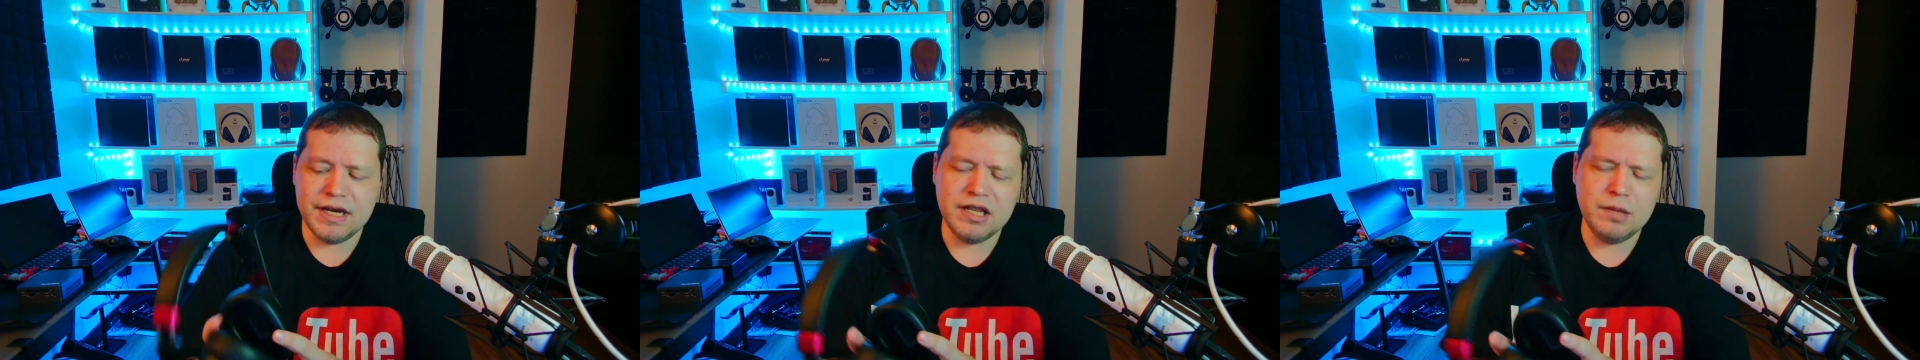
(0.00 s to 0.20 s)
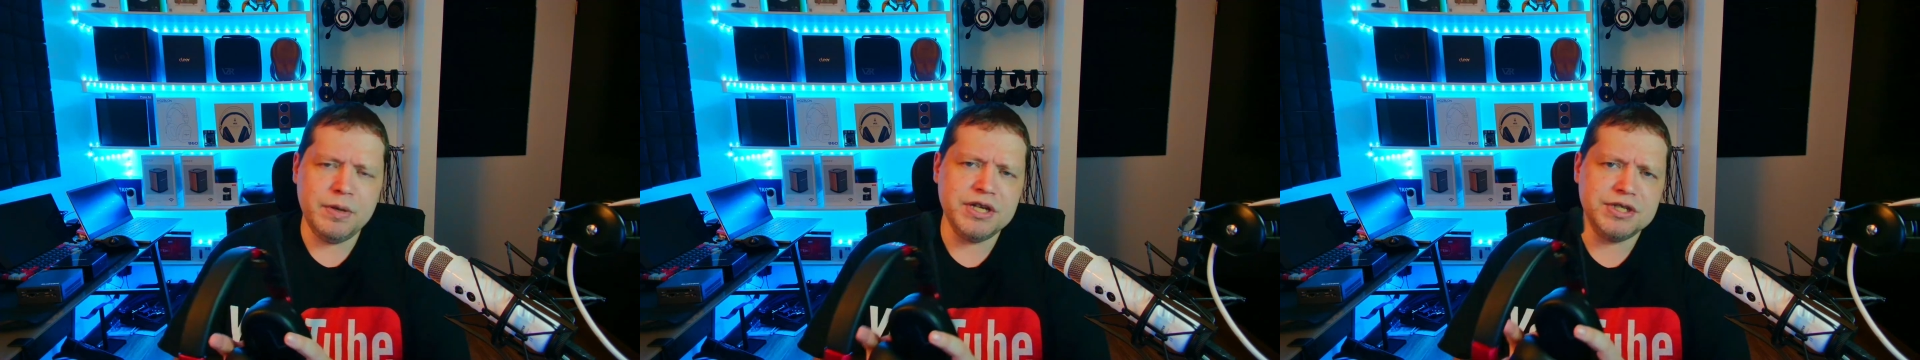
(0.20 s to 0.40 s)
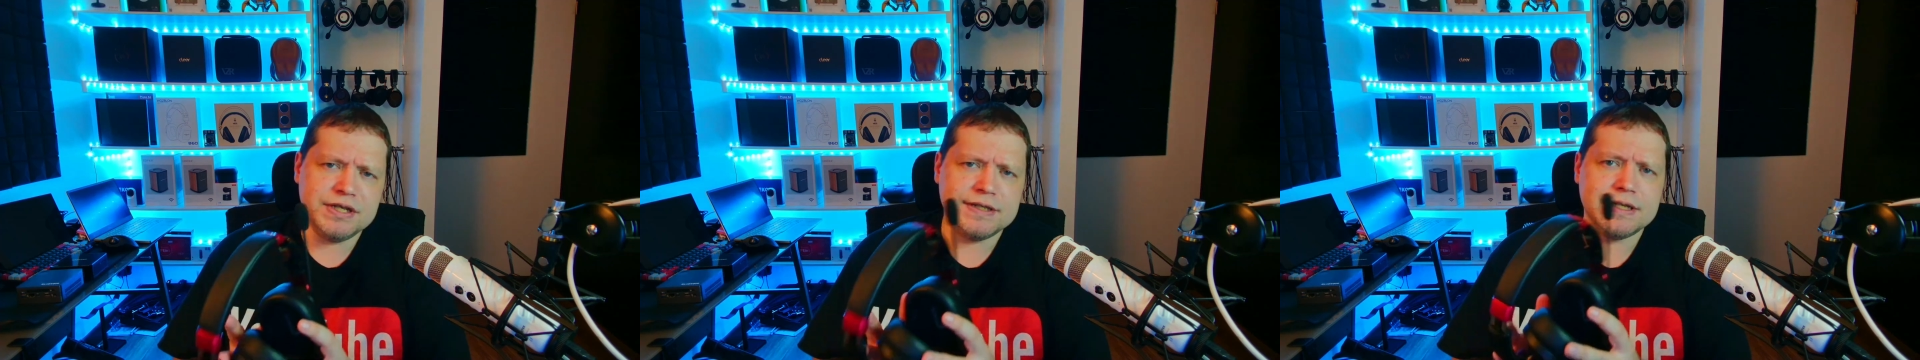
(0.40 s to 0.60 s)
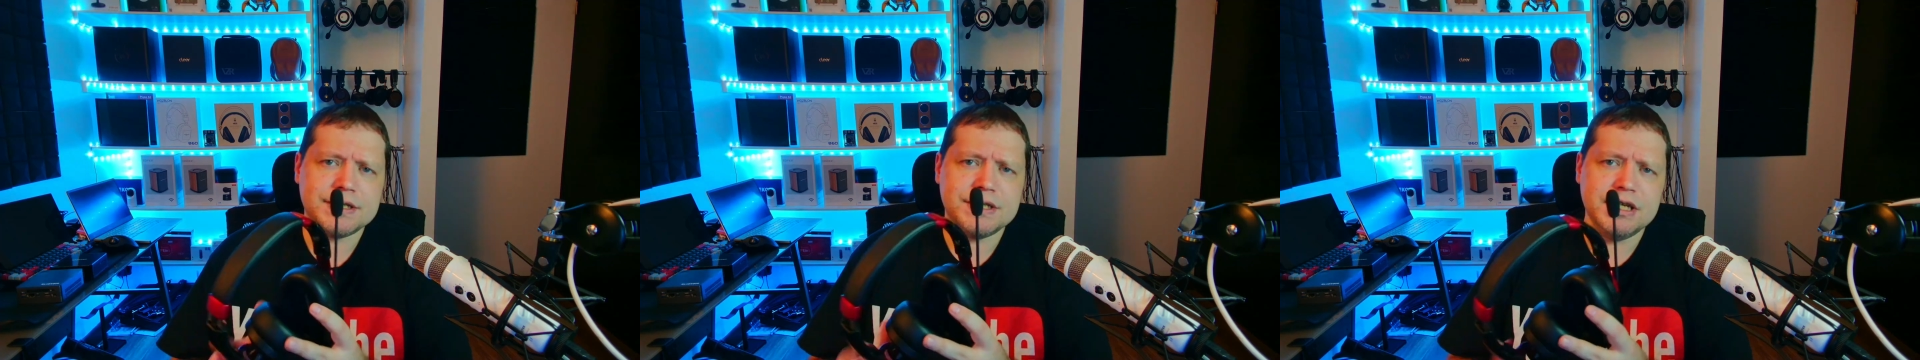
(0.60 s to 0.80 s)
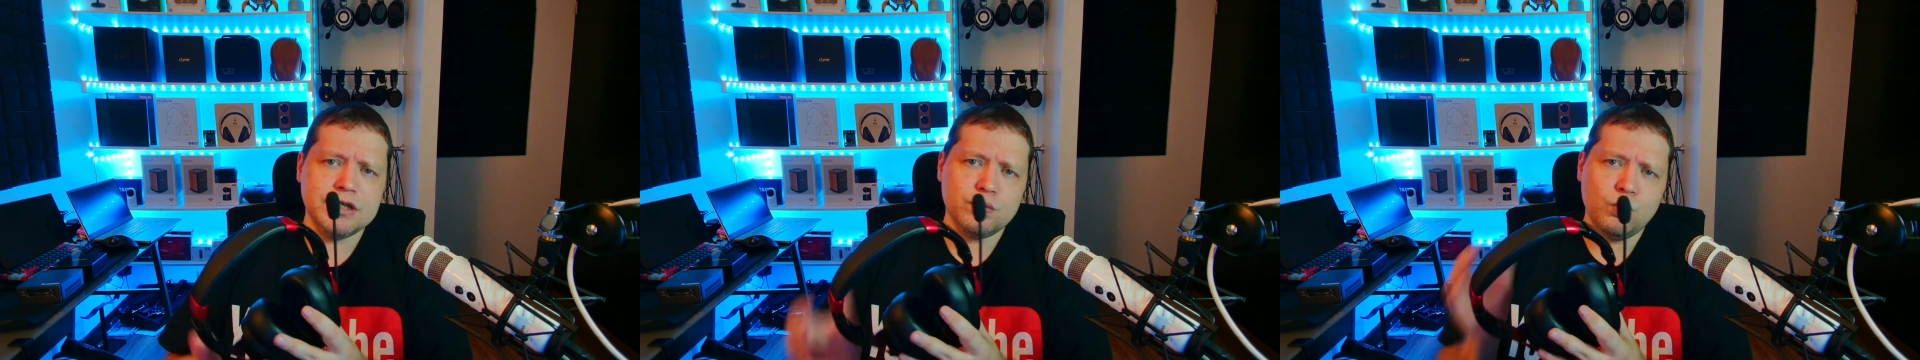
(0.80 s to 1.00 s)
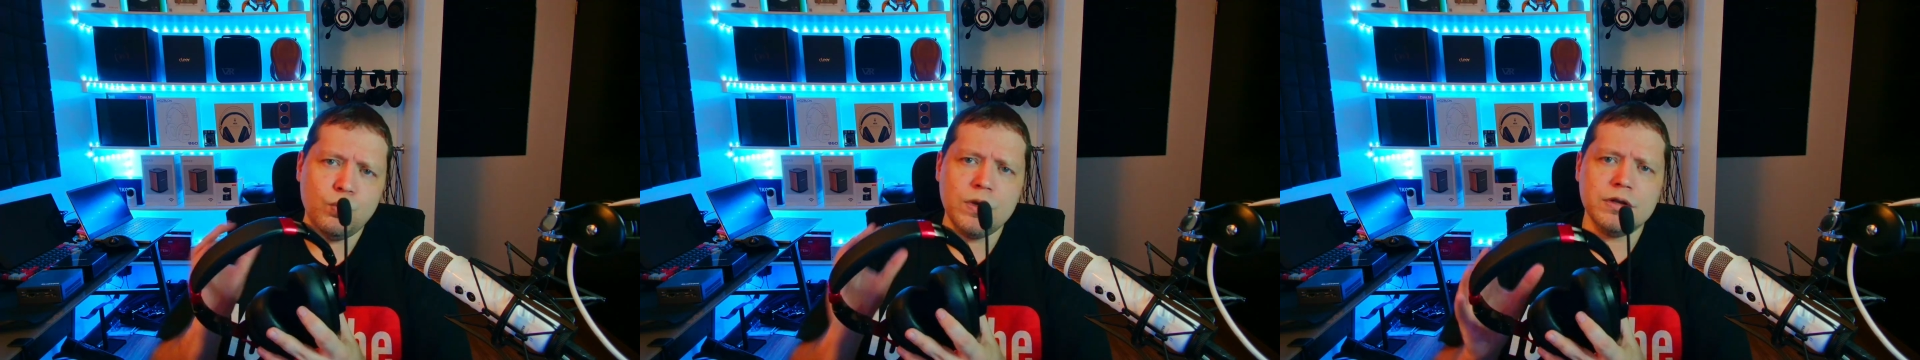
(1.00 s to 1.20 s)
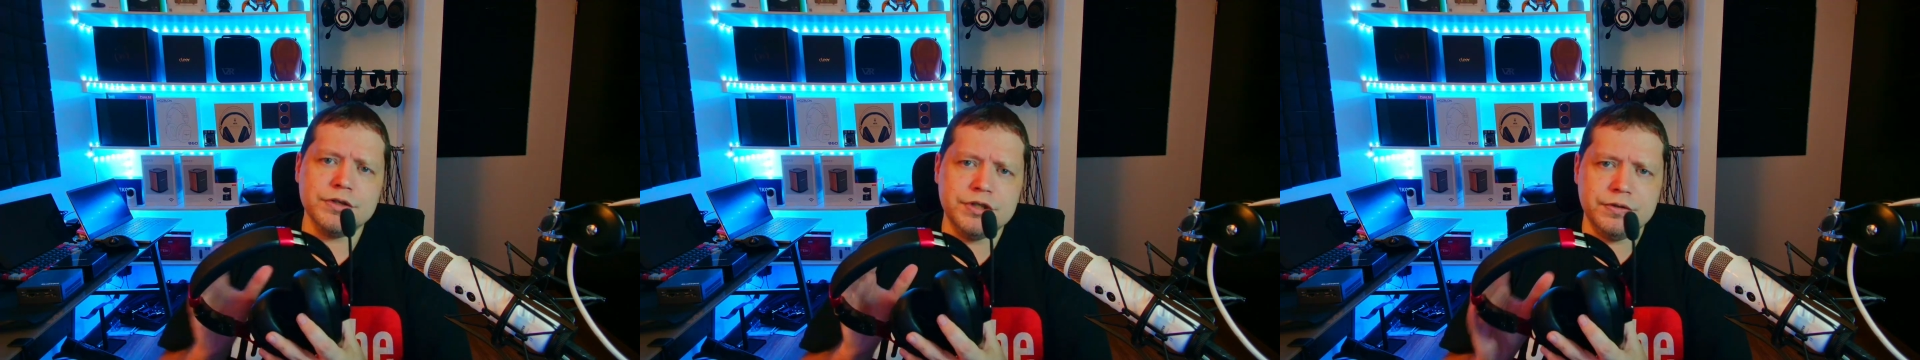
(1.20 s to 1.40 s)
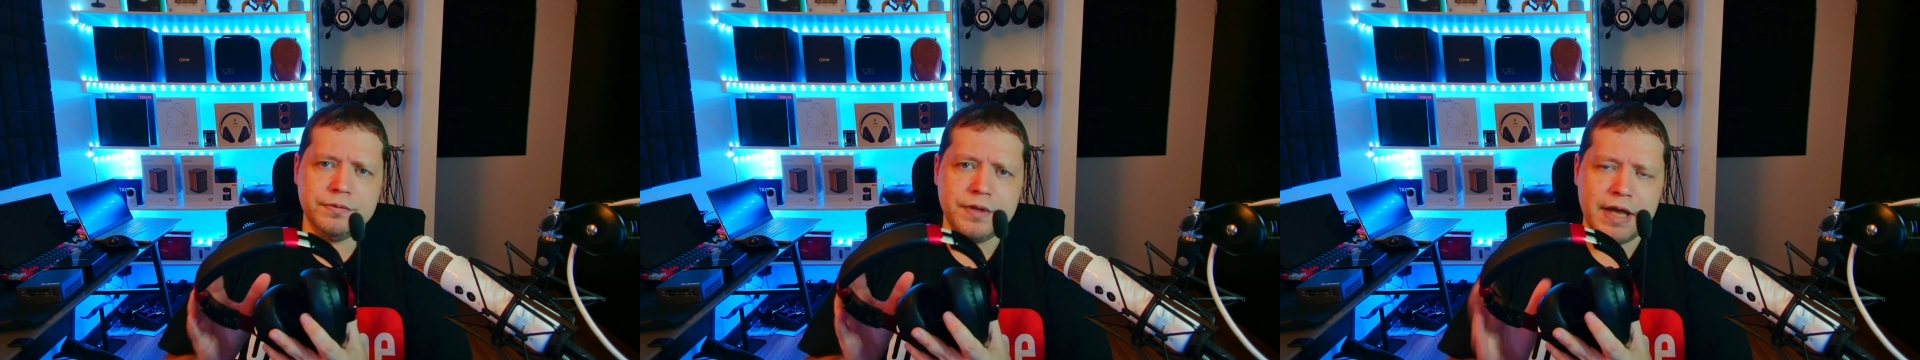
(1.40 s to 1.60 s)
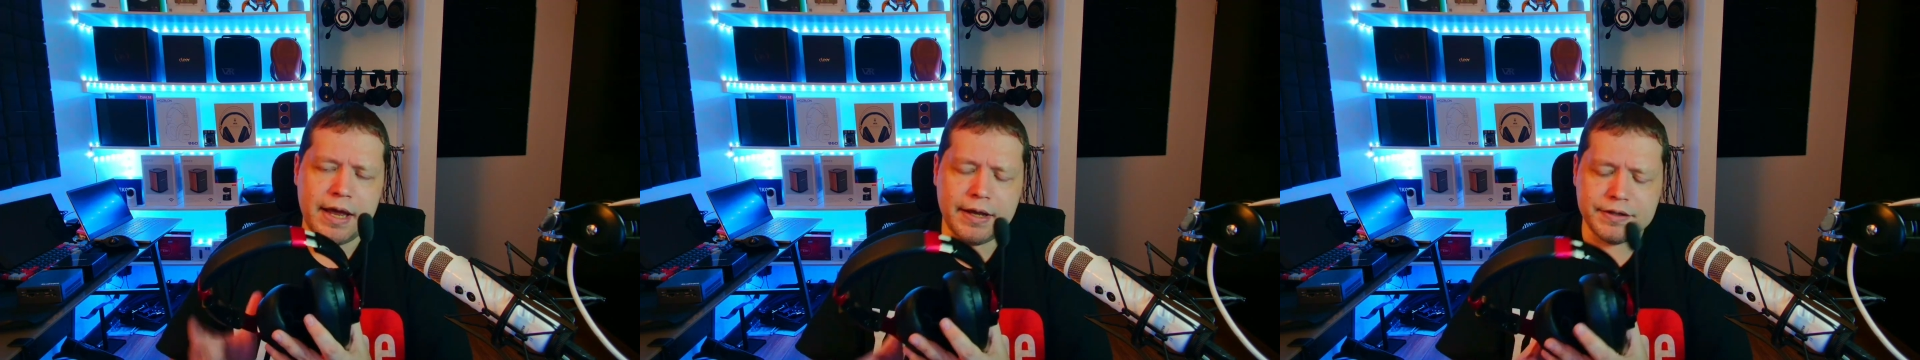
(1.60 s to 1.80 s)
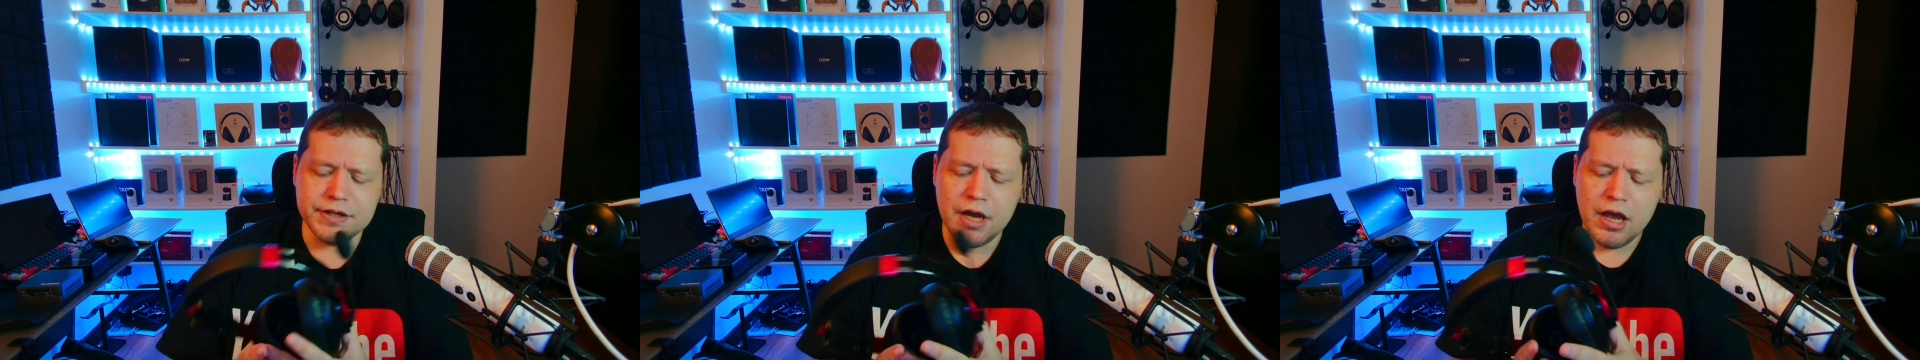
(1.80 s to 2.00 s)
and the PG16s will do
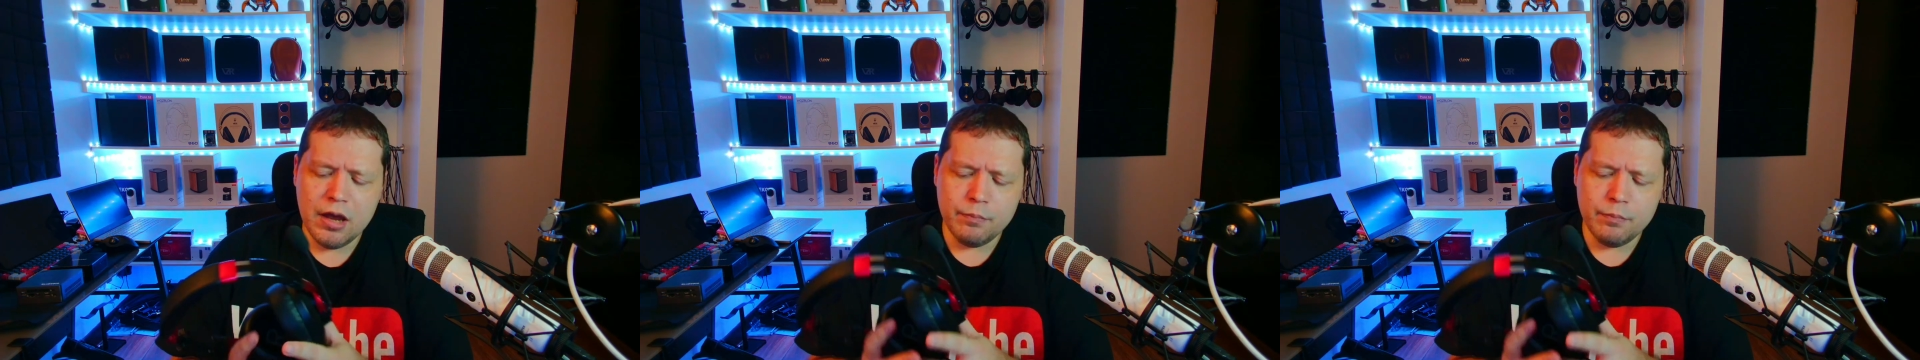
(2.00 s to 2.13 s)
that.